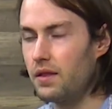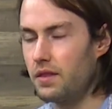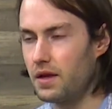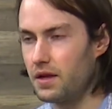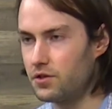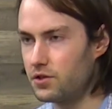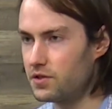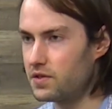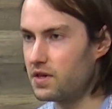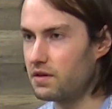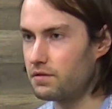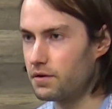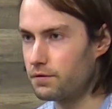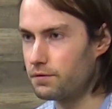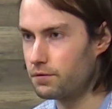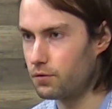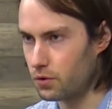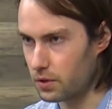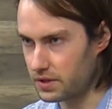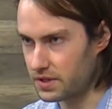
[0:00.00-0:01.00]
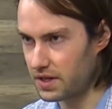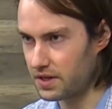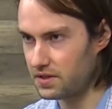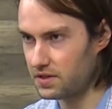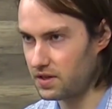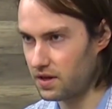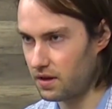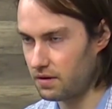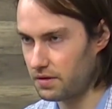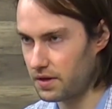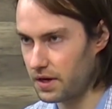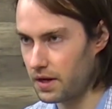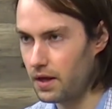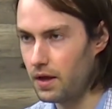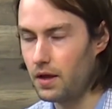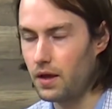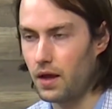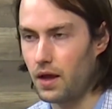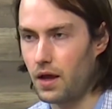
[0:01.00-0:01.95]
They just give a foretaste of it